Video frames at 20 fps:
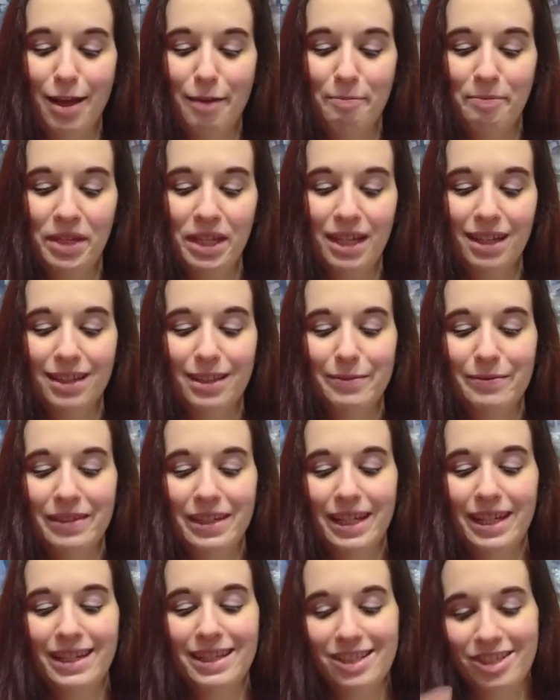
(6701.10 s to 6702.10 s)
Pink
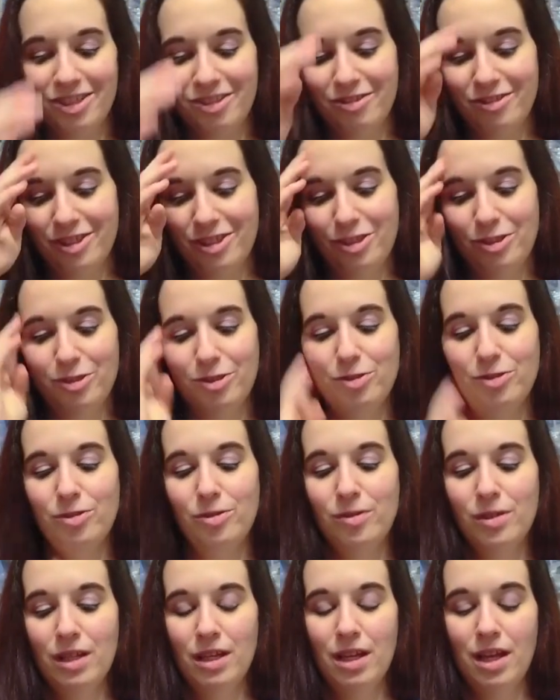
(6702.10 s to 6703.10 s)
Lemonade issue 2.